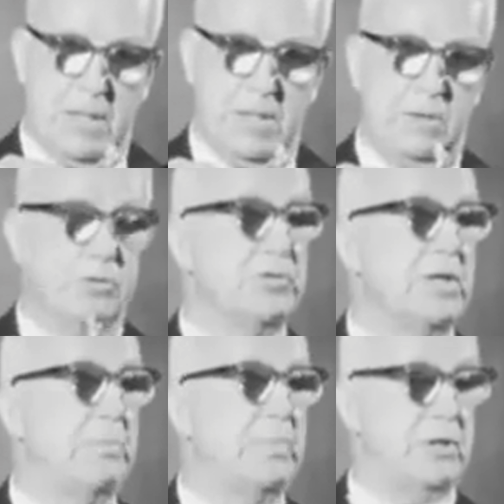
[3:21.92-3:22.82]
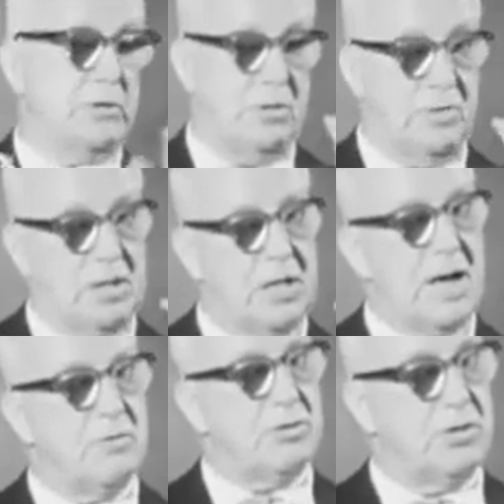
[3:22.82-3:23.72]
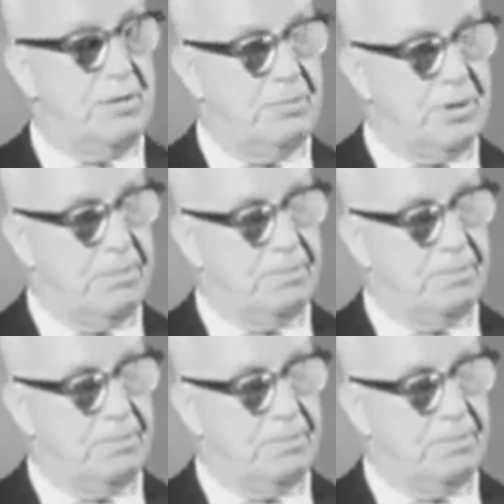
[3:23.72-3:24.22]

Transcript: you'll see a picture of the cloud chamber